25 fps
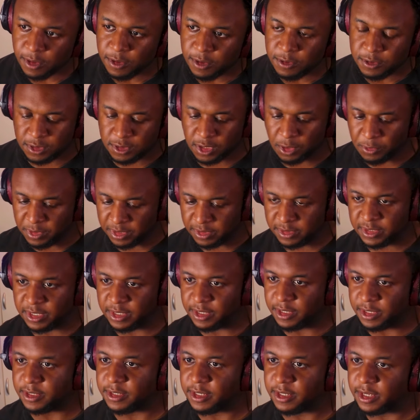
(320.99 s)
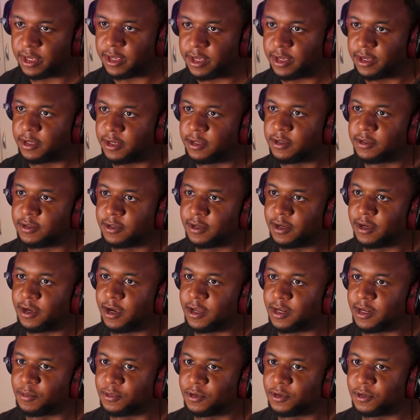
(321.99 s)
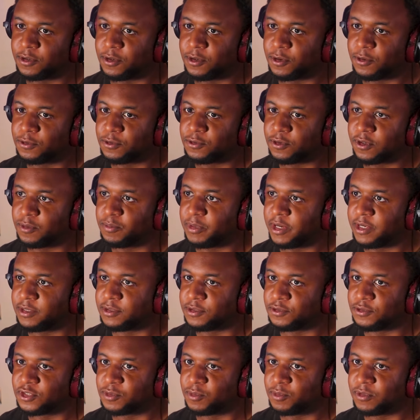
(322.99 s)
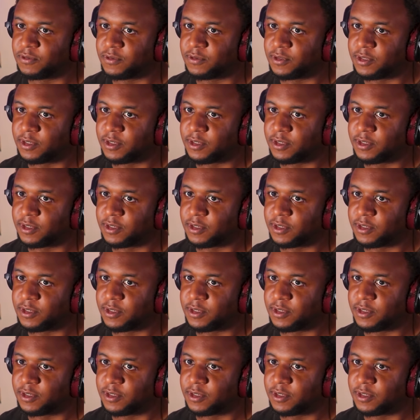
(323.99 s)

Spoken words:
so it did A, and I'm going to go to a bass instrument for